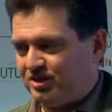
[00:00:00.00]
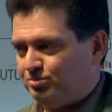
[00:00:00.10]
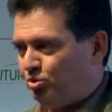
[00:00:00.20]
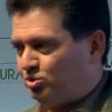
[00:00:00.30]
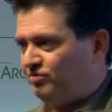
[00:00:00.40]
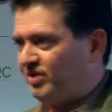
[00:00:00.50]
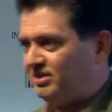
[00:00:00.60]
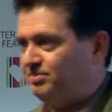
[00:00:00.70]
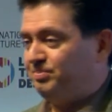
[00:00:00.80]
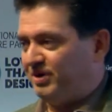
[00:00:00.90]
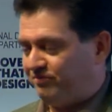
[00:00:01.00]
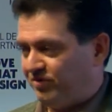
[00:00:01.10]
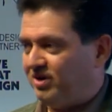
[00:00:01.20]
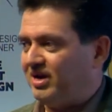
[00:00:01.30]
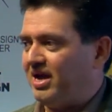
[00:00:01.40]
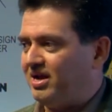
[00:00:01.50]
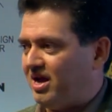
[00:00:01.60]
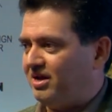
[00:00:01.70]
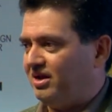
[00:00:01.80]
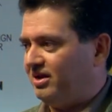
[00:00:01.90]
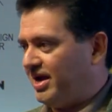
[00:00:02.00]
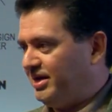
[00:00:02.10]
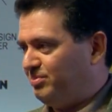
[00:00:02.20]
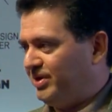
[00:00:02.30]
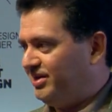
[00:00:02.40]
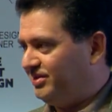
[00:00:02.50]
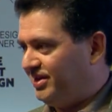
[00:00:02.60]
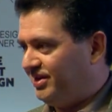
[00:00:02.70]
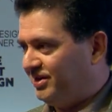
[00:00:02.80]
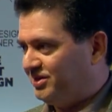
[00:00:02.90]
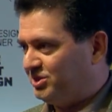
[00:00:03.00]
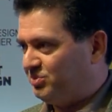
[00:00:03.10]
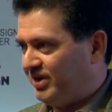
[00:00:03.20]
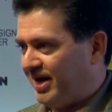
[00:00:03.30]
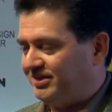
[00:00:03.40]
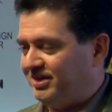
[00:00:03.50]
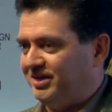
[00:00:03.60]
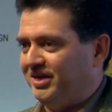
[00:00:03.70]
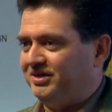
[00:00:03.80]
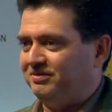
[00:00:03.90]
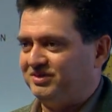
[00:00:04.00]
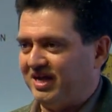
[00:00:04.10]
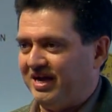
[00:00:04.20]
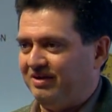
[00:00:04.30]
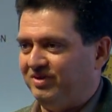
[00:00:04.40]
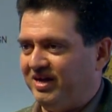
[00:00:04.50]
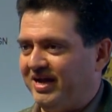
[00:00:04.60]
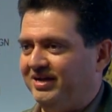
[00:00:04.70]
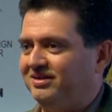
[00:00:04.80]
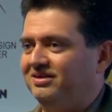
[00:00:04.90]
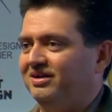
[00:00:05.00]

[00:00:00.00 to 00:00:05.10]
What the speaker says: most of us prefer and are right brain thinkers. We like the creative side, we like